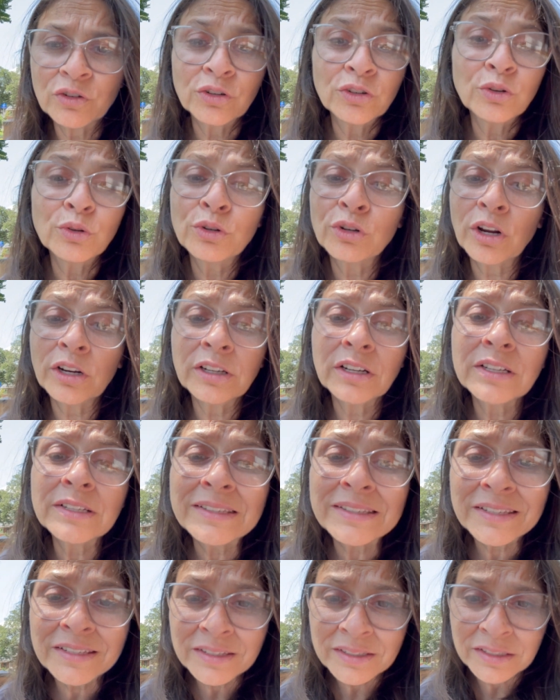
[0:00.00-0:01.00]
or you're not
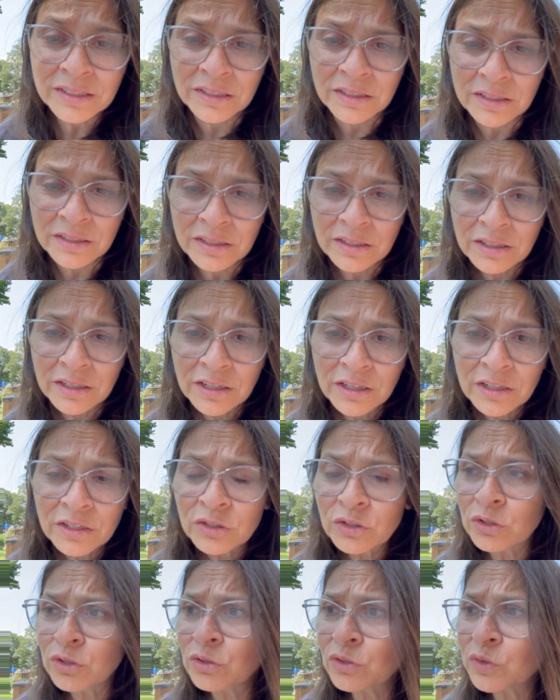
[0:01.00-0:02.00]
consistent.
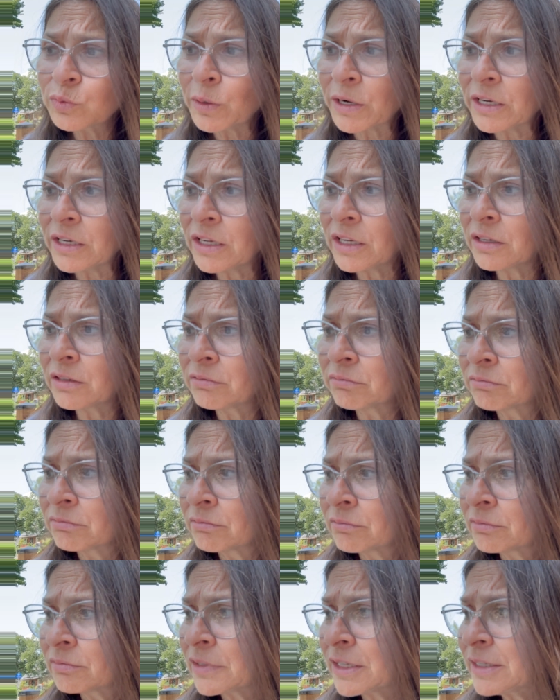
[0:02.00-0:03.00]
So you're spending,
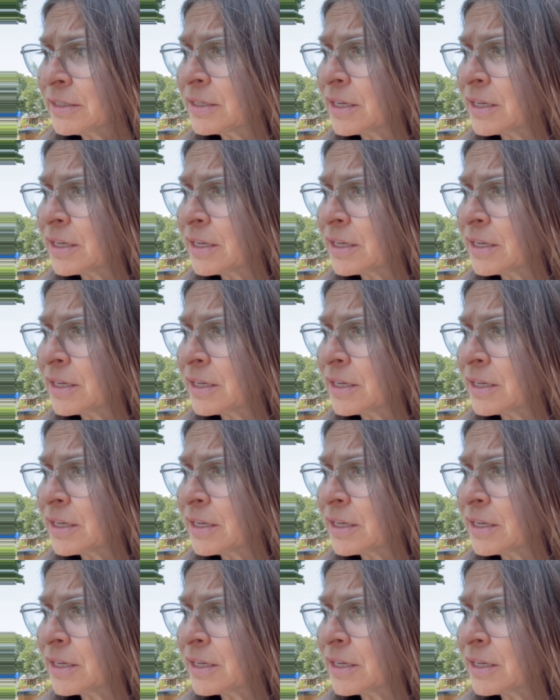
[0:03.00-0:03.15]
let's